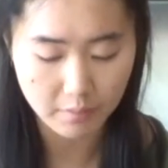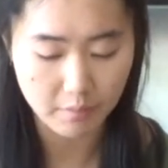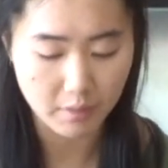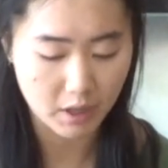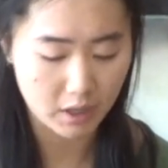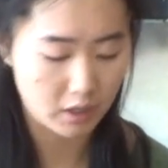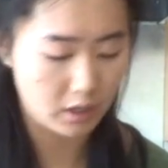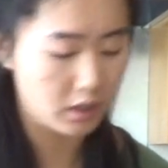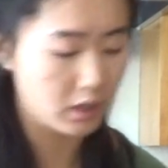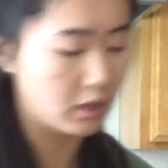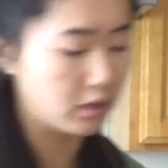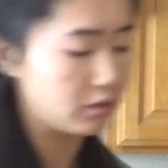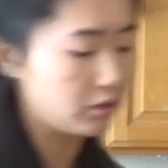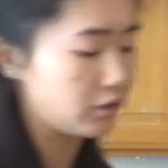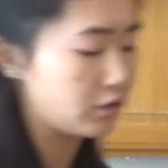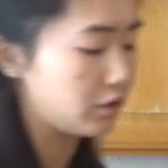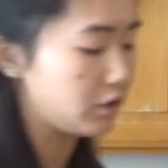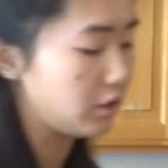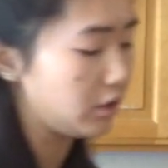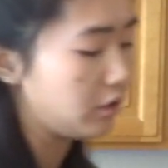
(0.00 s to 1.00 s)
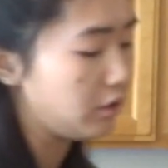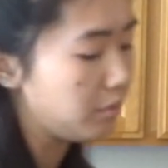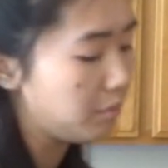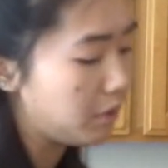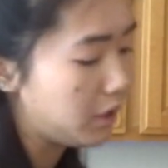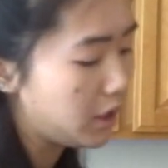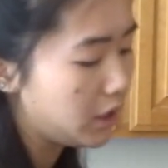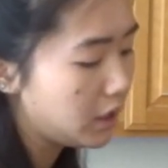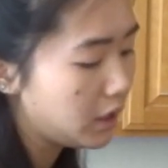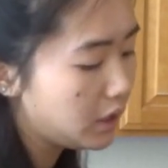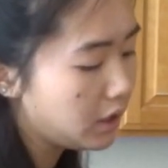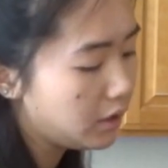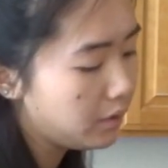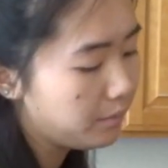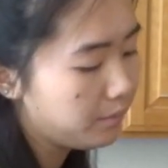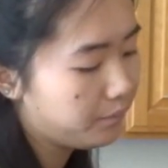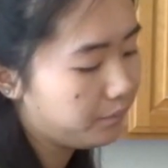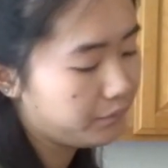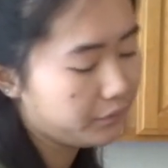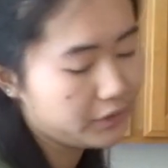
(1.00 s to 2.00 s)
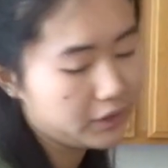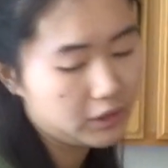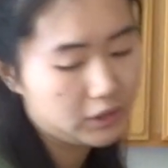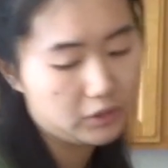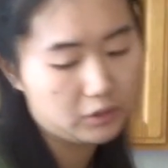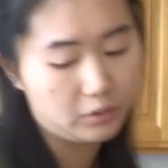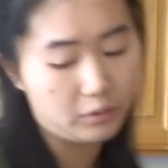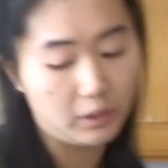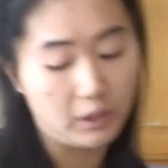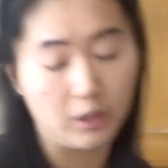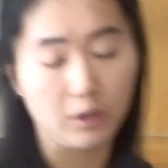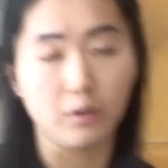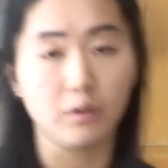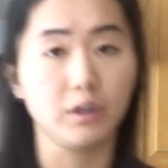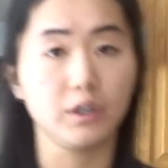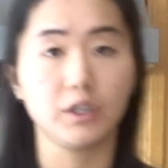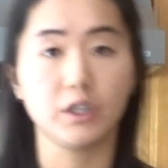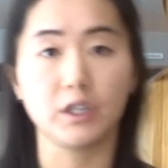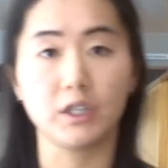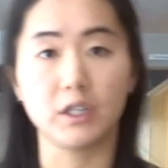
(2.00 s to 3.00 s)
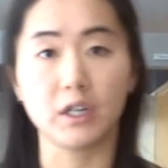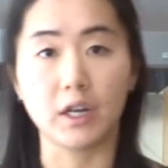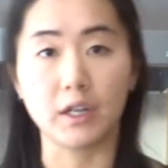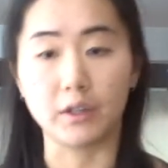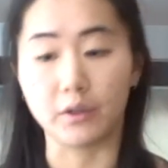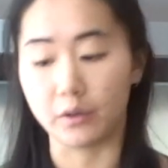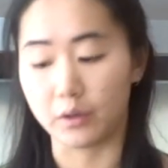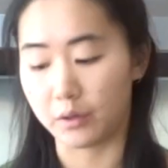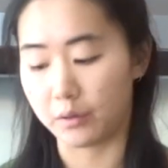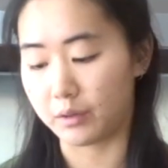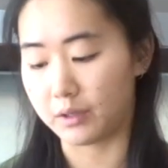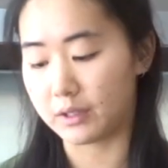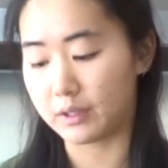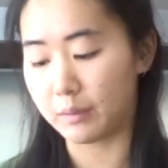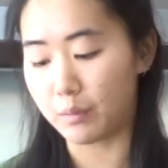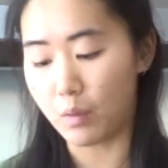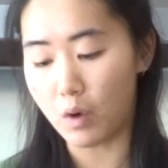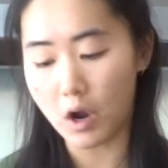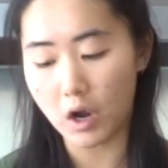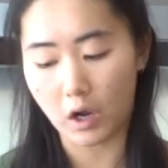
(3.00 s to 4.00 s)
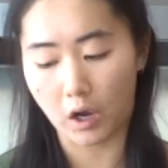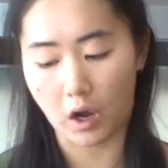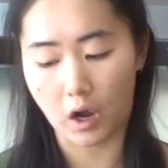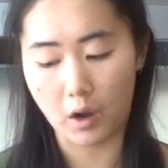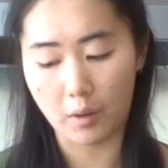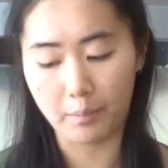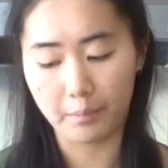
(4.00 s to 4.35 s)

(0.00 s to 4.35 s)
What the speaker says: matter how strong you make it because you can always just dilute it with some water.